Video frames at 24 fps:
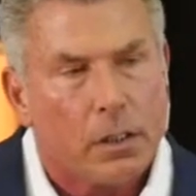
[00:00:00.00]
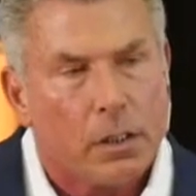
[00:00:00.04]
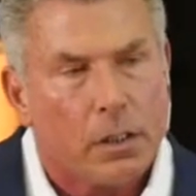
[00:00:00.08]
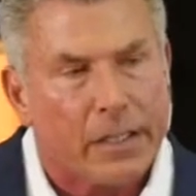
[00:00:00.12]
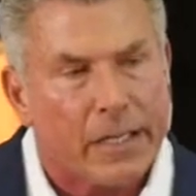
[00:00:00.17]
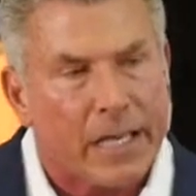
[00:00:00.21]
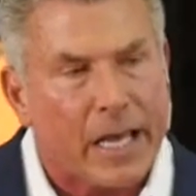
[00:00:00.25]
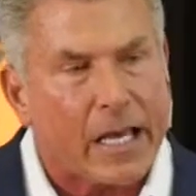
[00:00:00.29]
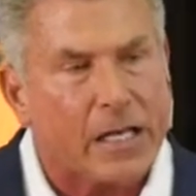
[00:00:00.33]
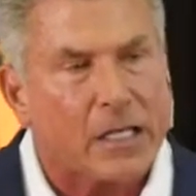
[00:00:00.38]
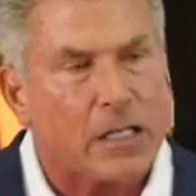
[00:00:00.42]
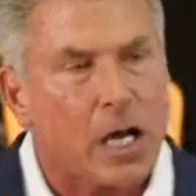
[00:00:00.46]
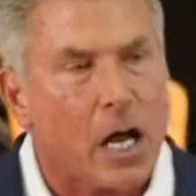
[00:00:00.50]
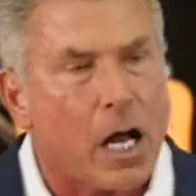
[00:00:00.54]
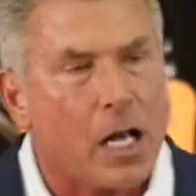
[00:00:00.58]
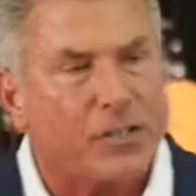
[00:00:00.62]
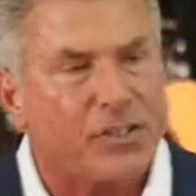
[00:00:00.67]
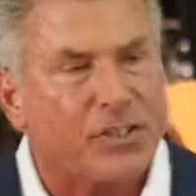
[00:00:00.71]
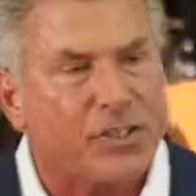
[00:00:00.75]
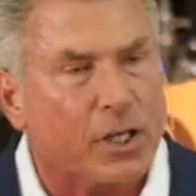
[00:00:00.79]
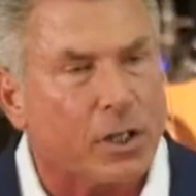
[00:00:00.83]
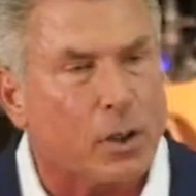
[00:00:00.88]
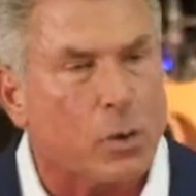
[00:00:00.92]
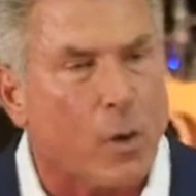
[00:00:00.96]
He had
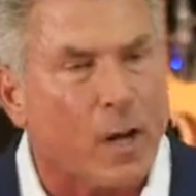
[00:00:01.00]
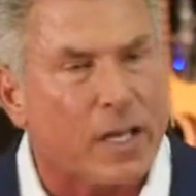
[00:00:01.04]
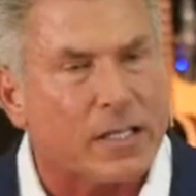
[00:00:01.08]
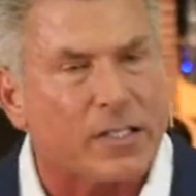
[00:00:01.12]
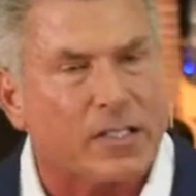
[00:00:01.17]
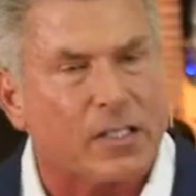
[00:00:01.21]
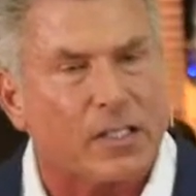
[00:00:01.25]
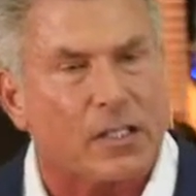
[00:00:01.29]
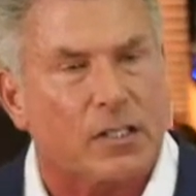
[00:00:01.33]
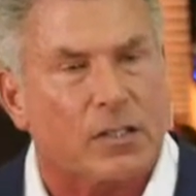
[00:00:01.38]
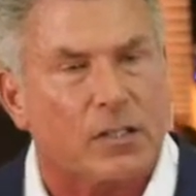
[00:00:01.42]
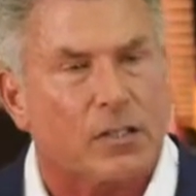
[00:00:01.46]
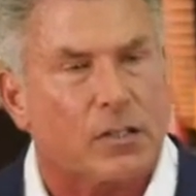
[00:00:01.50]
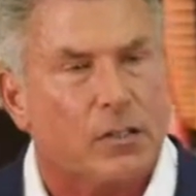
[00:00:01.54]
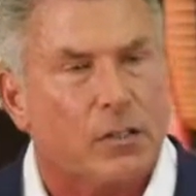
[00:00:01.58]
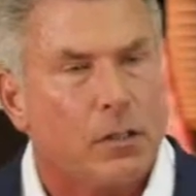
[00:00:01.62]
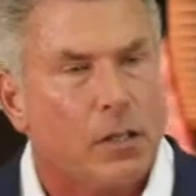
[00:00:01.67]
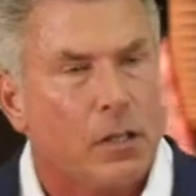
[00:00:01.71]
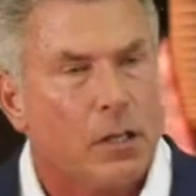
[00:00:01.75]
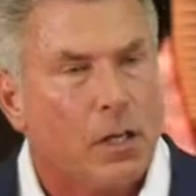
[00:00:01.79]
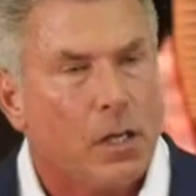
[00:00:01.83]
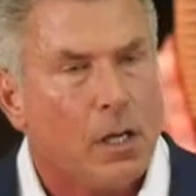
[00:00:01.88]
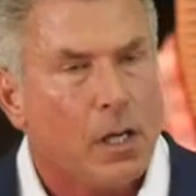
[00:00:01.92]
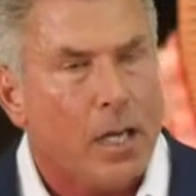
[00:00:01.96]
consequences.
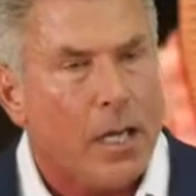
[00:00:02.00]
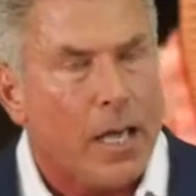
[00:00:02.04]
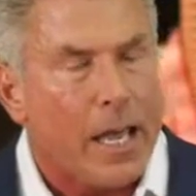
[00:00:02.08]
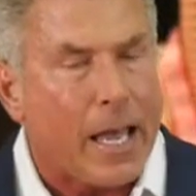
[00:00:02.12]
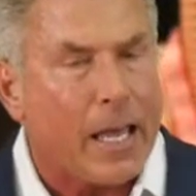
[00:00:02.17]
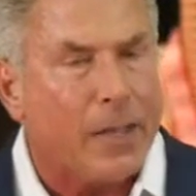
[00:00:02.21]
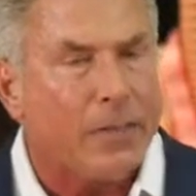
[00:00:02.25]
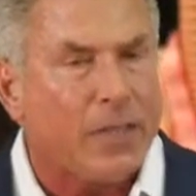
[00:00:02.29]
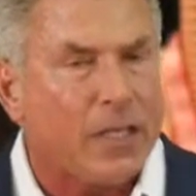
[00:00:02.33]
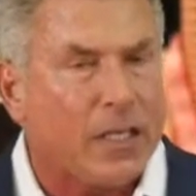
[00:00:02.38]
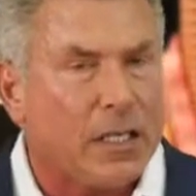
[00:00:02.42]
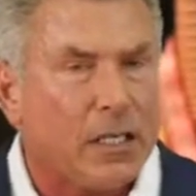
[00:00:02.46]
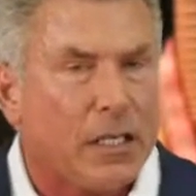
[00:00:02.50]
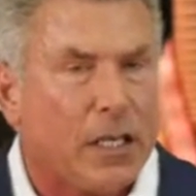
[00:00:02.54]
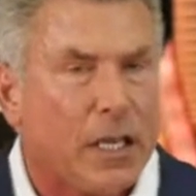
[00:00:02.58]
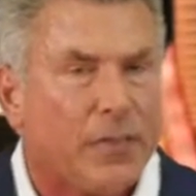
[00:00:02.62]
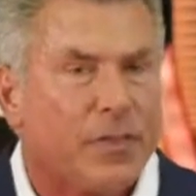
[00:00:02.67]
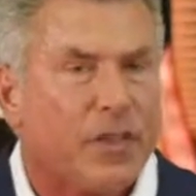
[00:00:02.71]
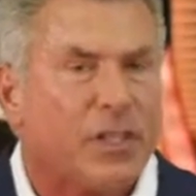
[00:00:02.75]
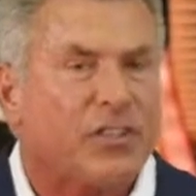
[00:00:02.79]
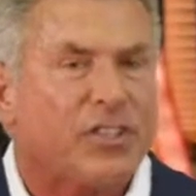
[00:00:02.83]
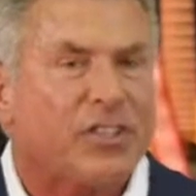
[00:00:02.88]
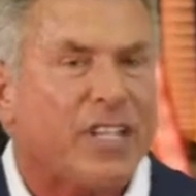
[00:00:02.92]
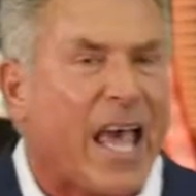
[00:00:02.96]
And the,
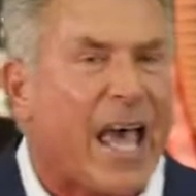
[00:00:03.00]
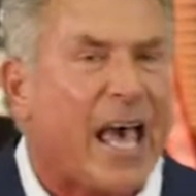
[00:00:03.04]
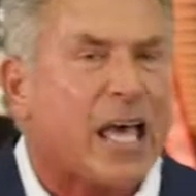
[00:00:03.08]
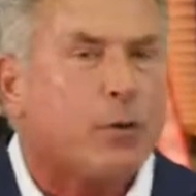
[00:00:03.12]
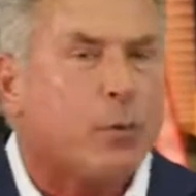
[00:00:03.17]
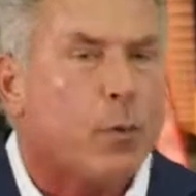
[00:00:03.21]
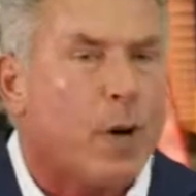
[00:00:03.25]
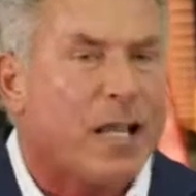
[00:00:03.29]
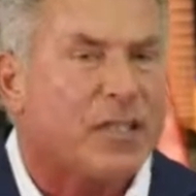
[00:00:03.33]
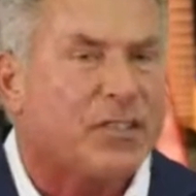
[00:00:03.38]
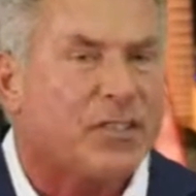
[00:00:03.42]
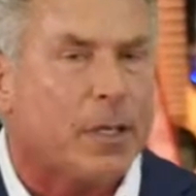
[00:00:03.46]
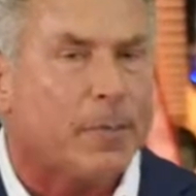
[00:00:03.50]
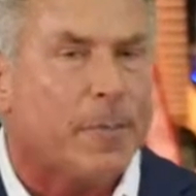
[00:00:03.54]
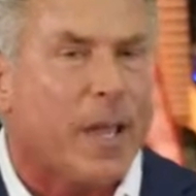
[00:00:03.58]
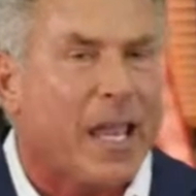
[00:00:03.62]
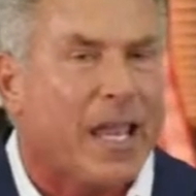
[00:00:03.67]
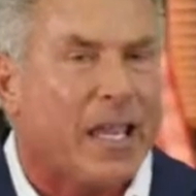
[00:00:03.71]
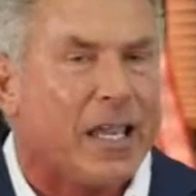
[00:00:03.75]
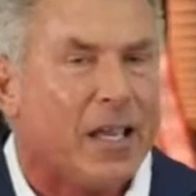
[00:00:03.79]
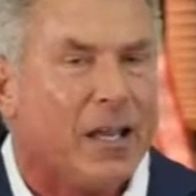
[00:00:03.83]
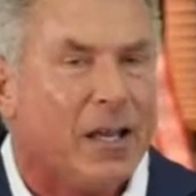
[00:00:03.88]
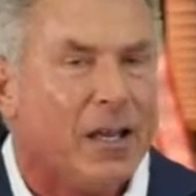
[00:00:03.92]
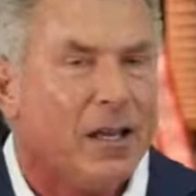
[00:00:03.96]
and the sad
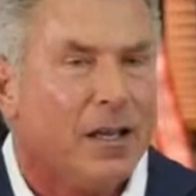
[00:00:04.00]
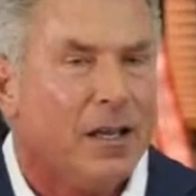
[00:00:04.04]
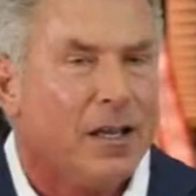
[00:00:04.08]
resume